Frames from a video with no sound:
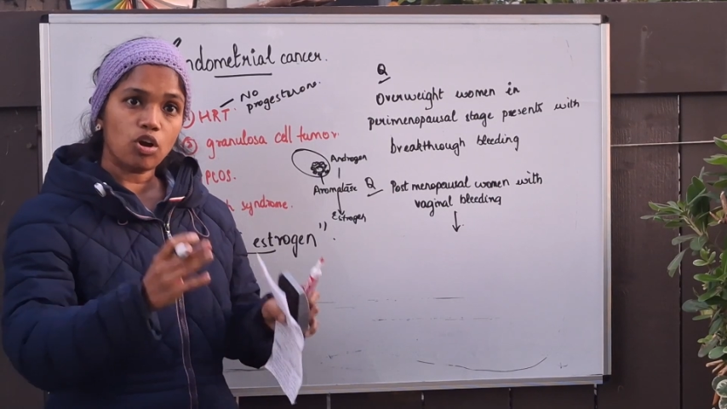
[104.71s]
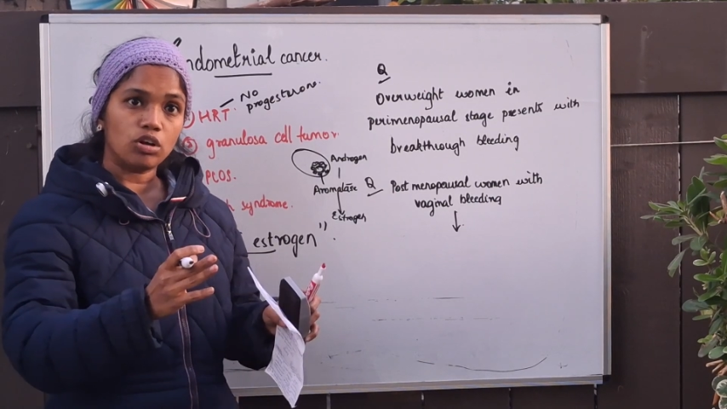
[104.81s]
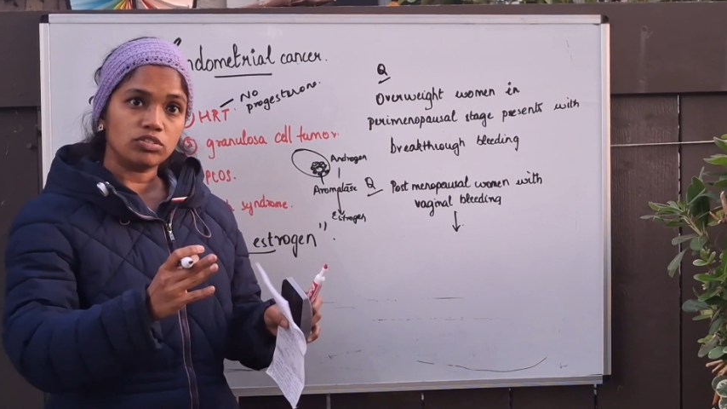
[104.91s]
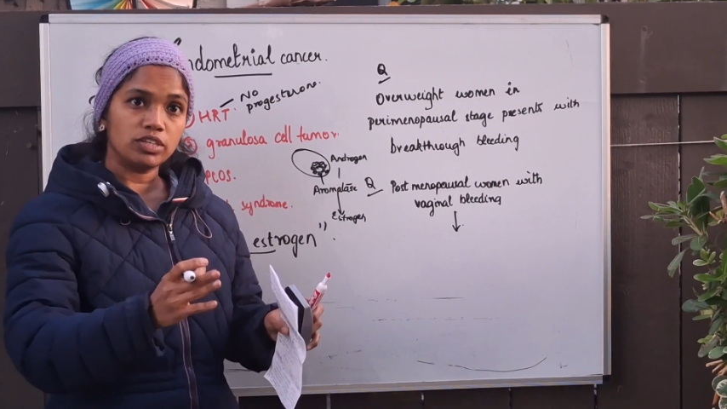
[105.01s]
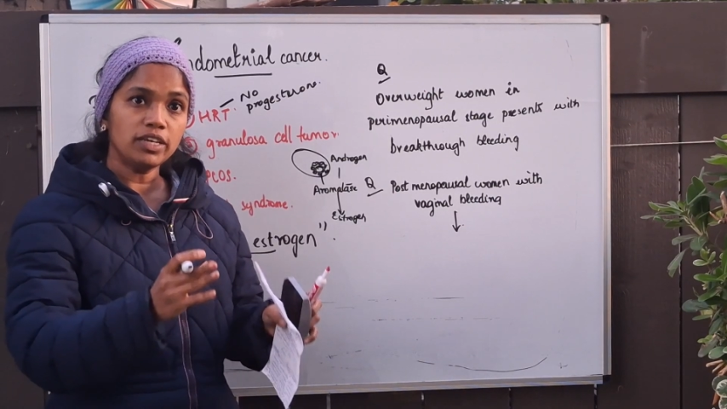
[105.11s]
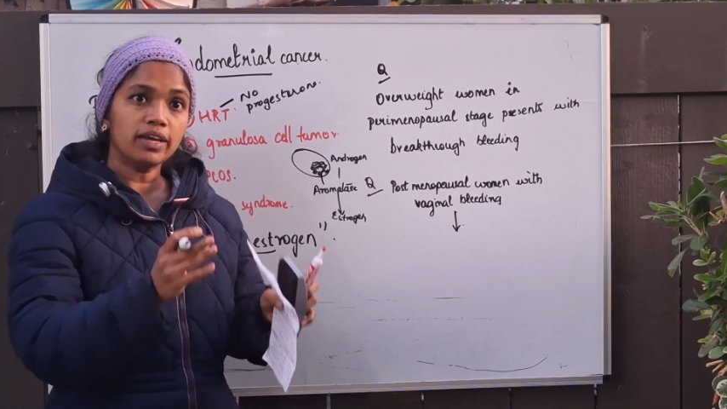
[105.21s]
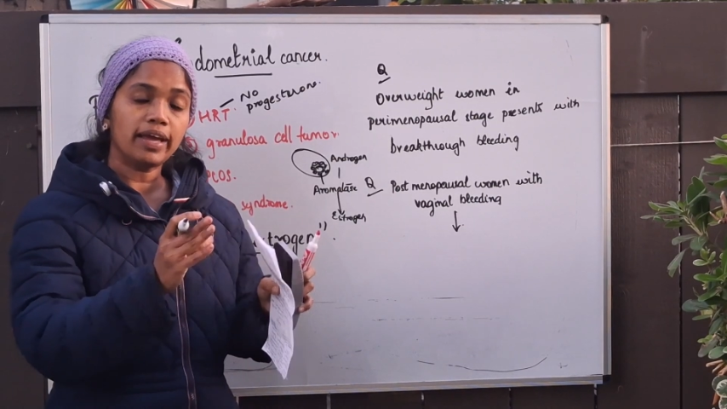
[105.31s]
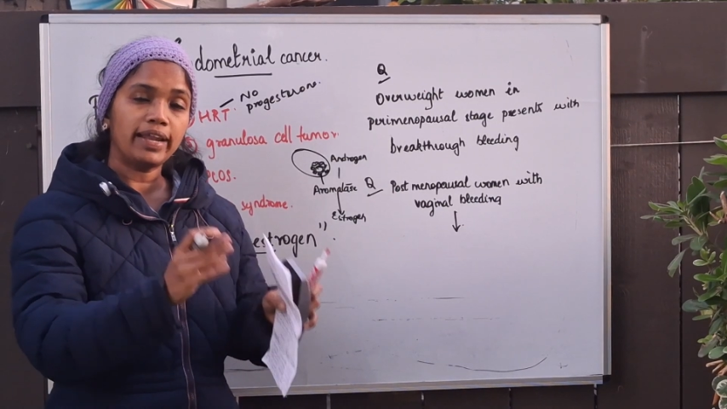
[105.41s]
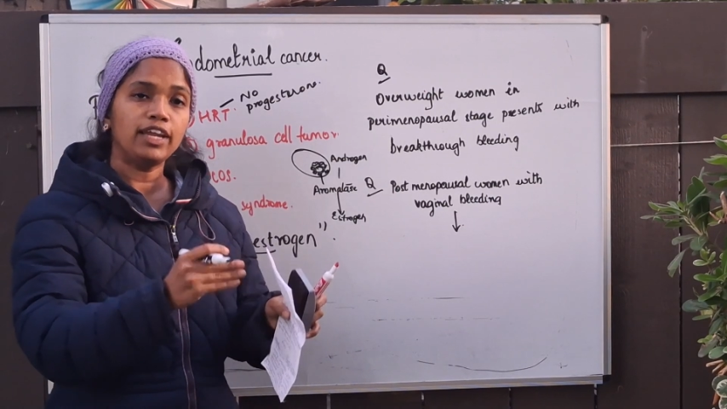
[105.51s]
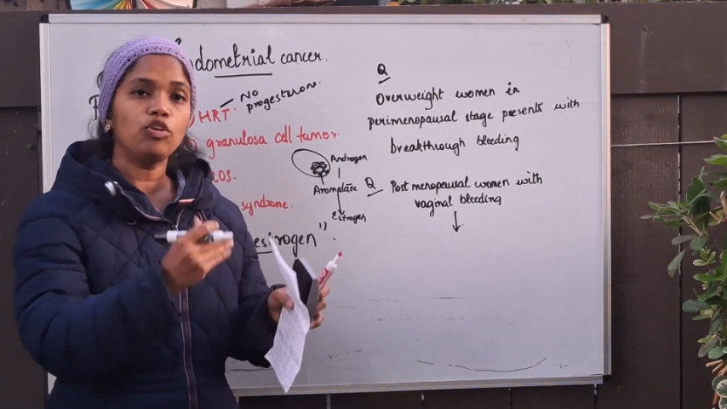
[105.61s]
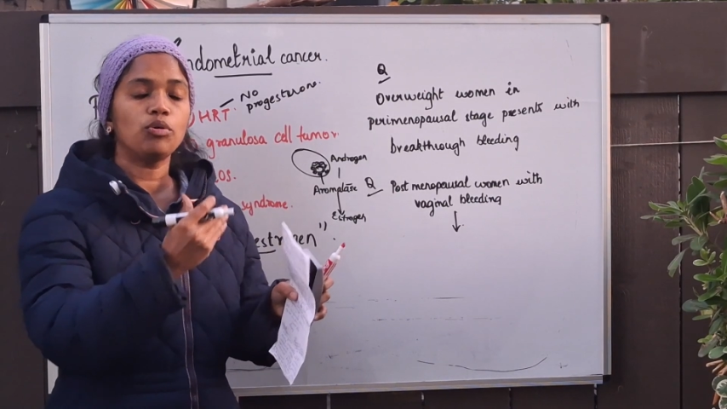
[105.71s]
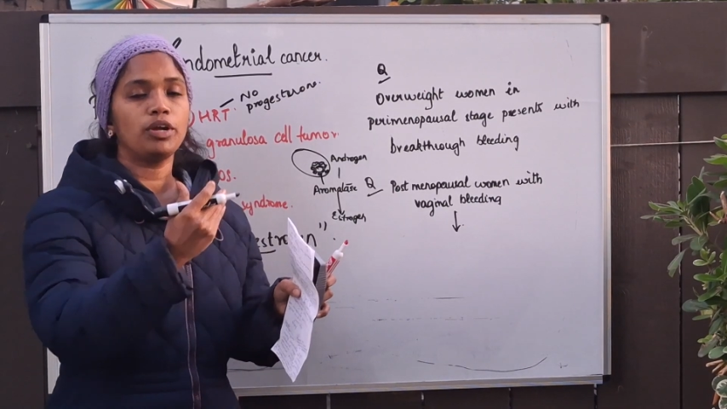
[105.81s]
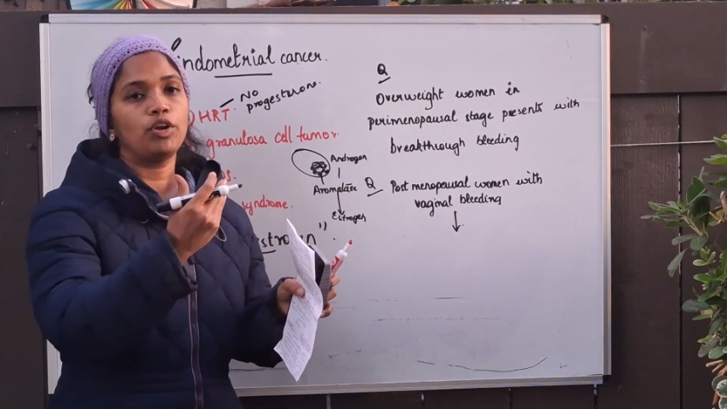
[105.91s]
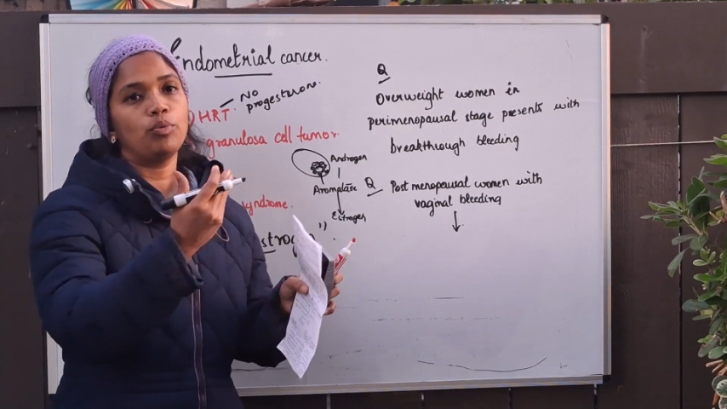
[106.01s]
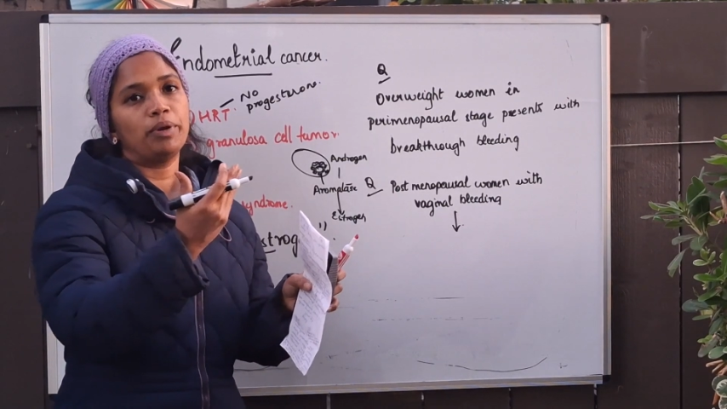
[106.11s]
causing an
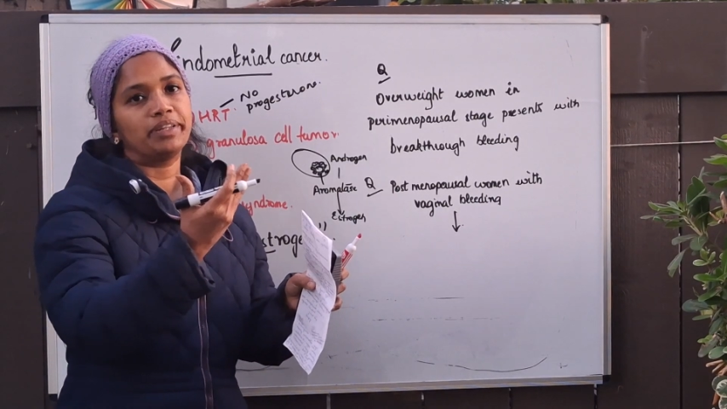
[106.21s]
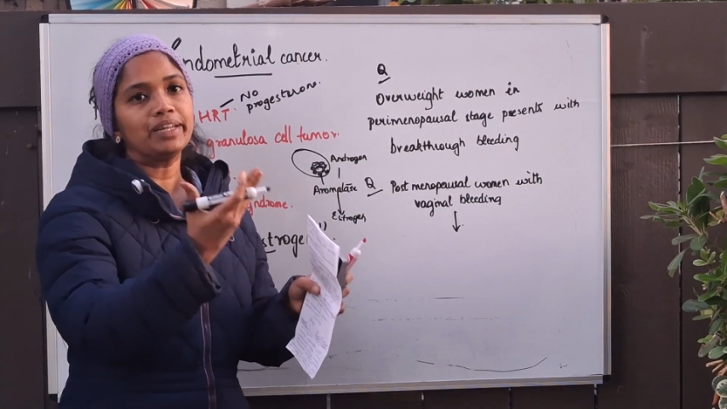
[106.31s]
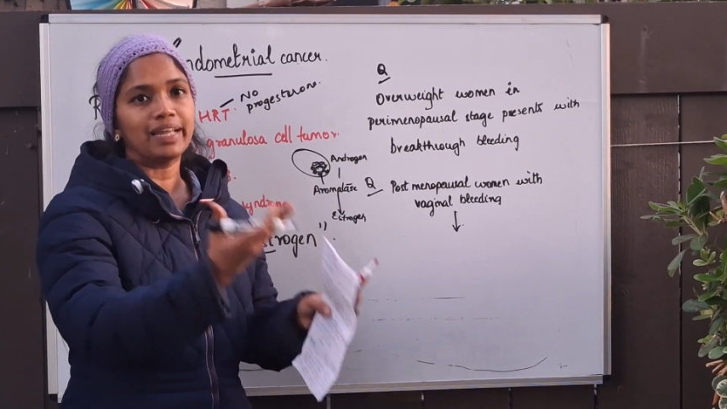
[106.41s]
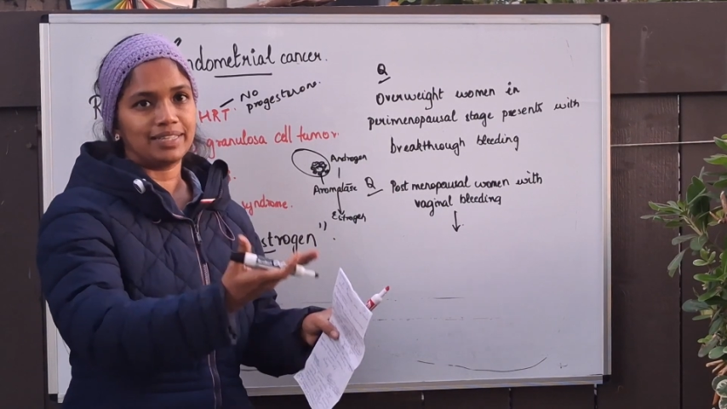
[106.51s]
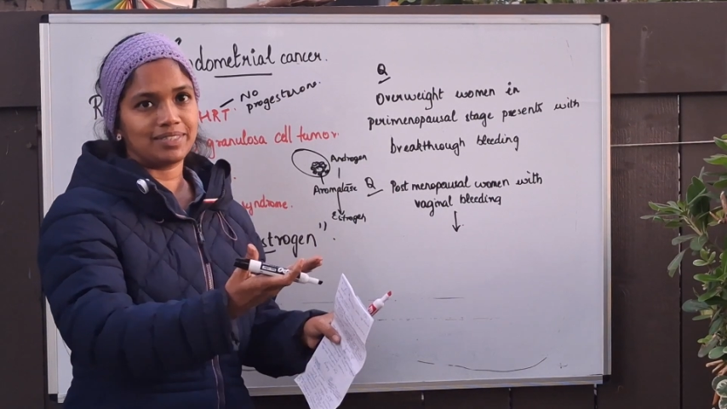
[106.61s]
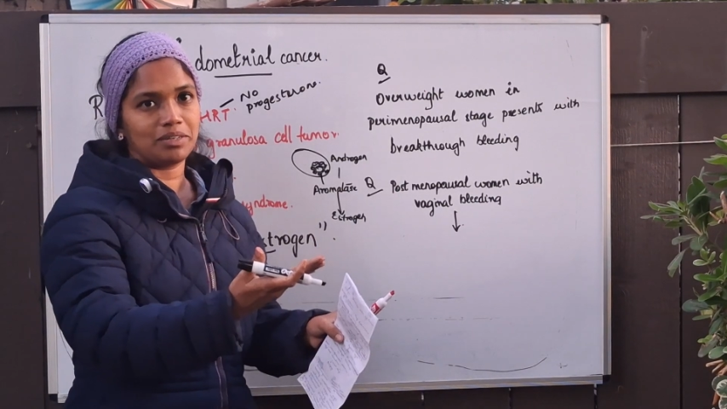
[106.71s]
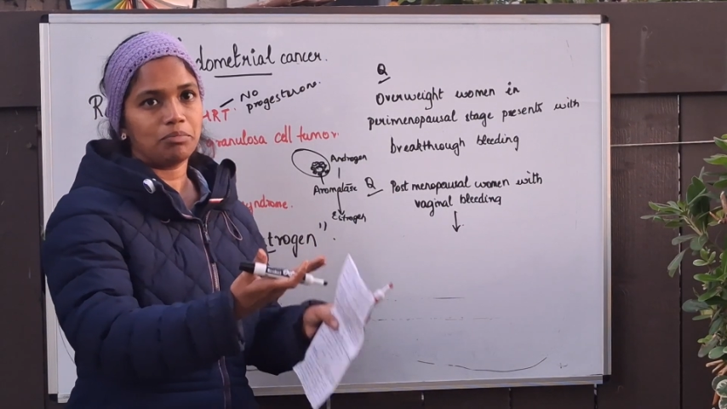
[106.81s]
endometrial cancer,